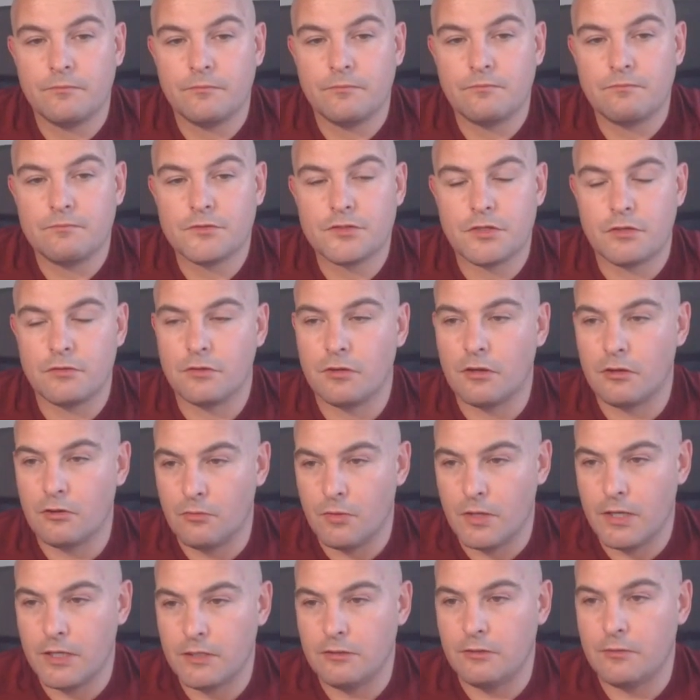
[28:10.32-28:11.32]
So you go
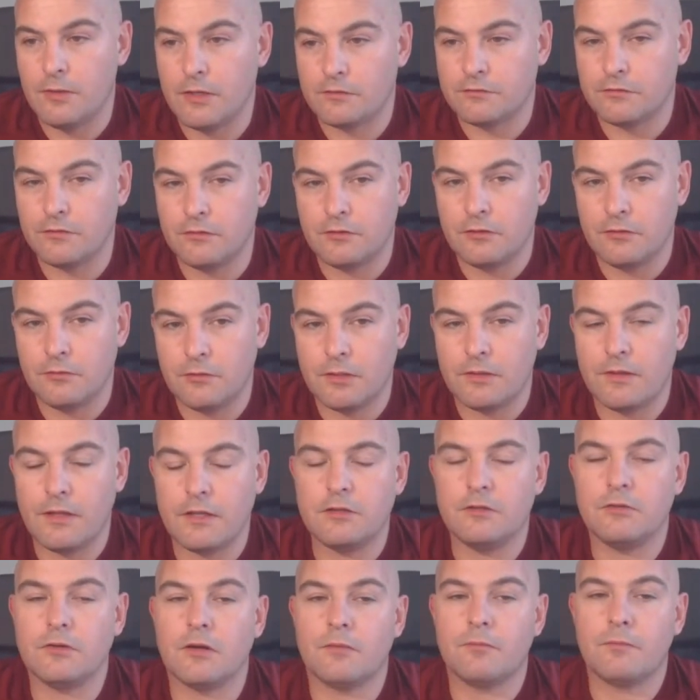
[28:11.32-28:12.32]
away and you execute, and then
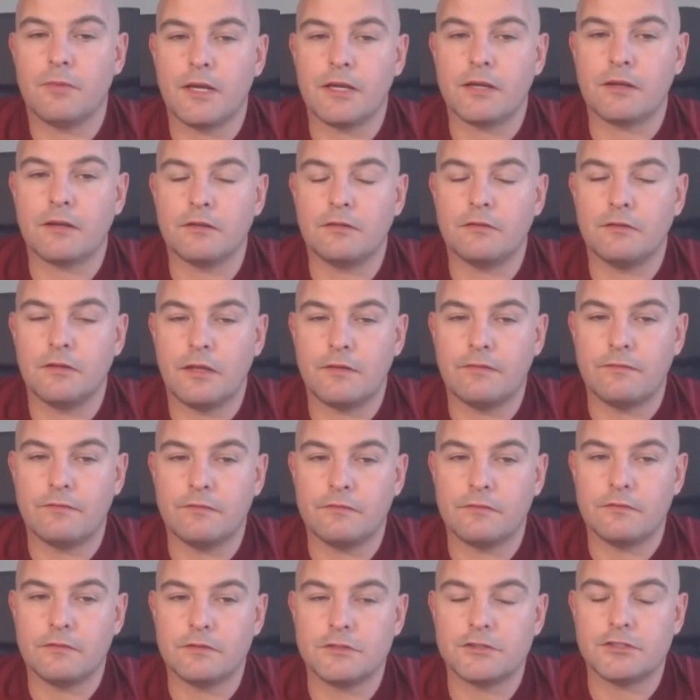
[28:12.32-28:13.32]
you come back,
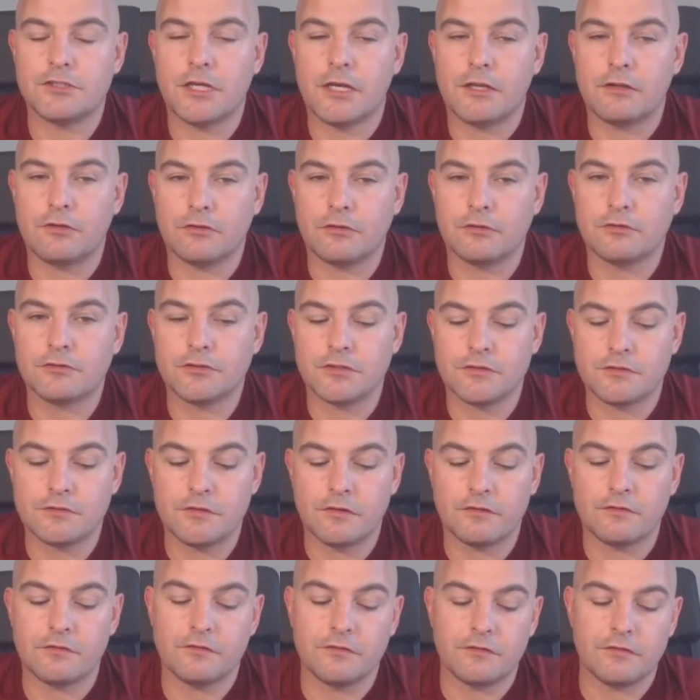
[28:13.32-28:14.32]
and shared
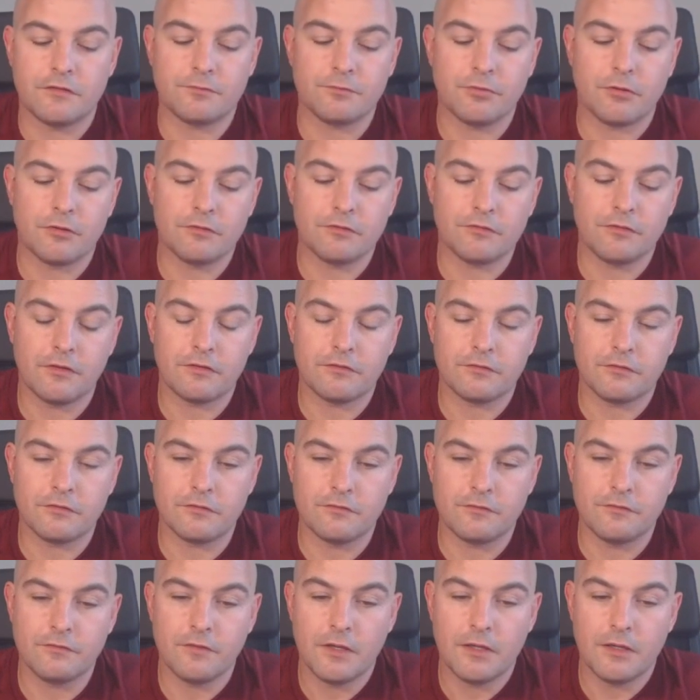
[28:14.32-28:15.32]
consciousness is this process
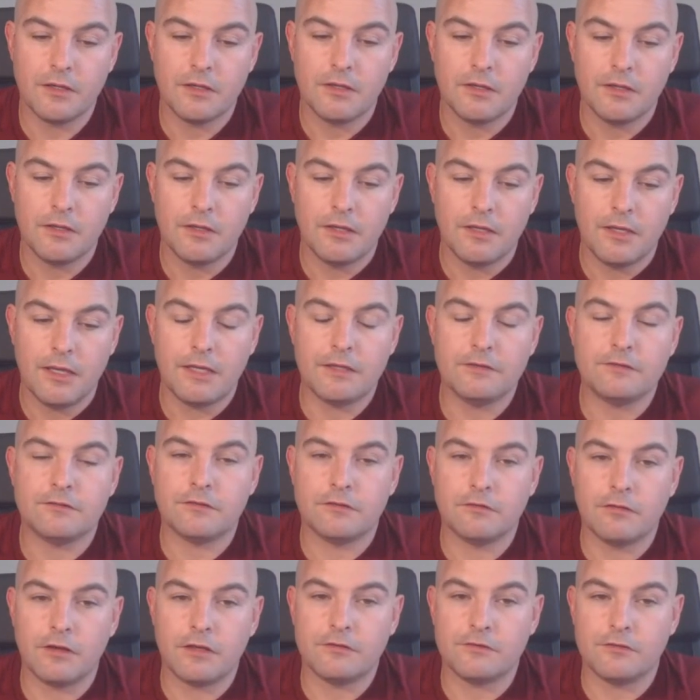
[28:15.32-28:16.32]
of
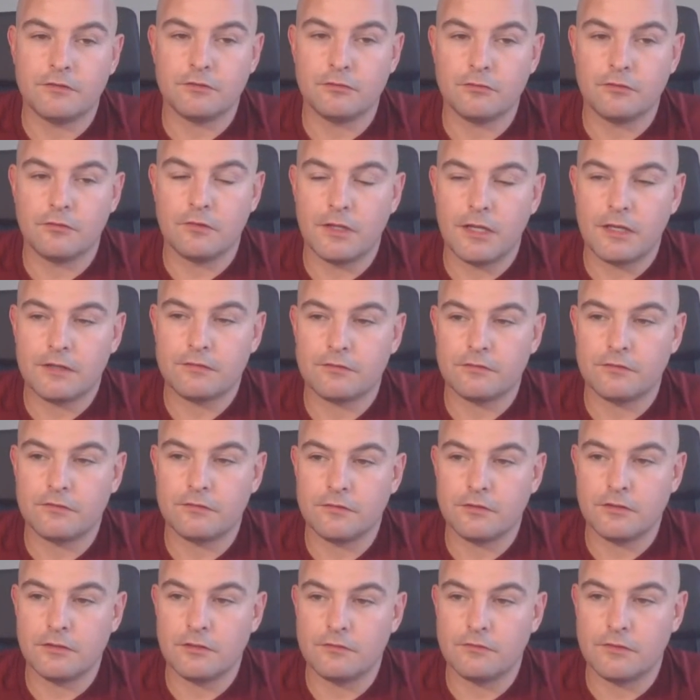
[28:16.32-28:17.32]
integrating all the lessons
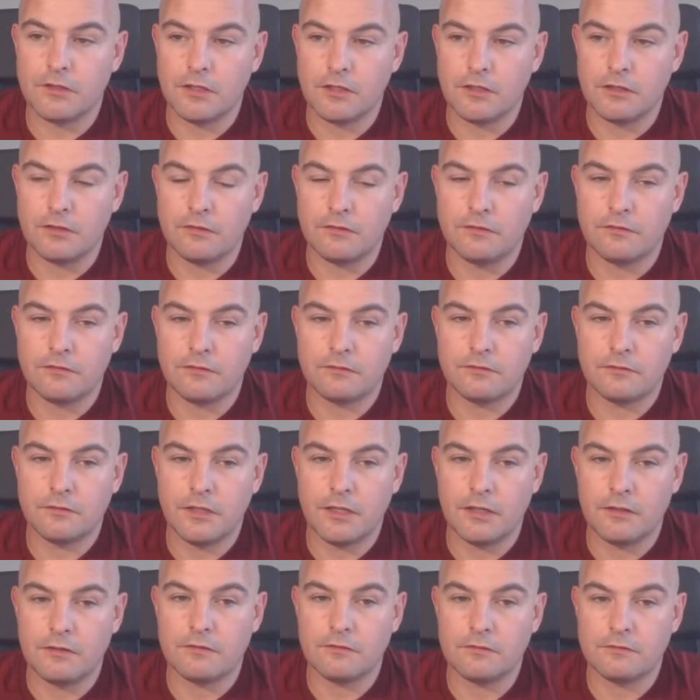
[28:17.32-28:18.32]
that you've learned
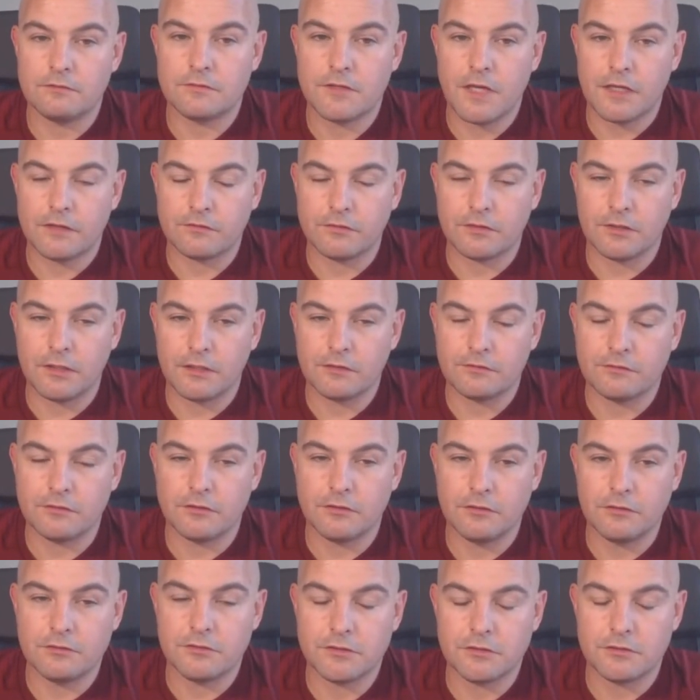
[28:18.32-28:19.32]
in tactical
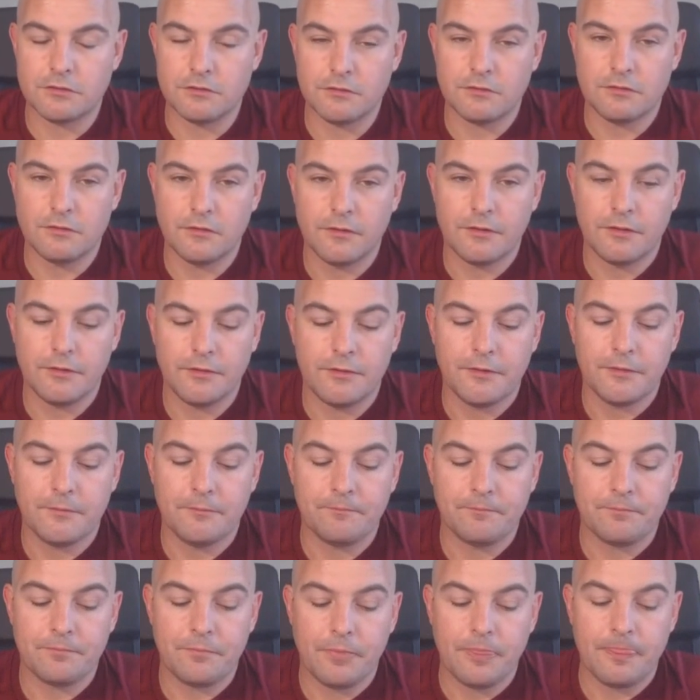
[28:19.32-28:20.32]
execution,
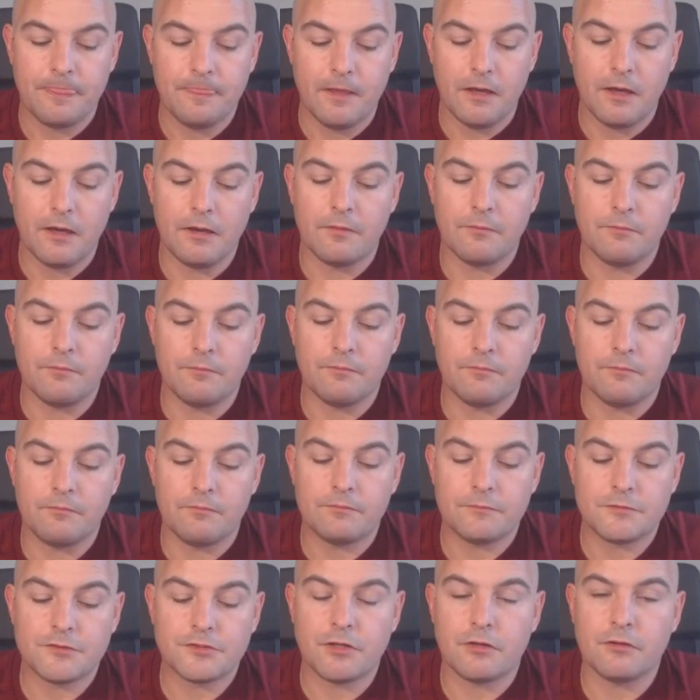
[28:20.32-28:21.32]
so
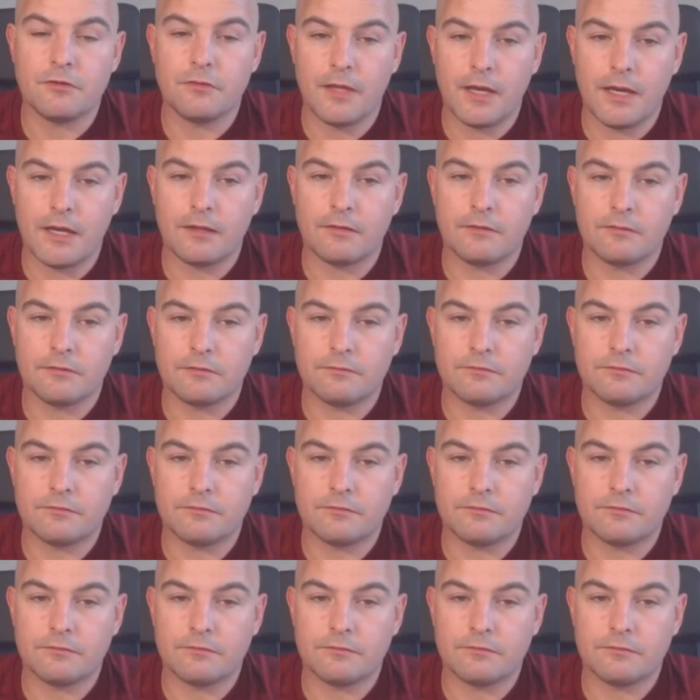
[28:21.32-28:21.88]
that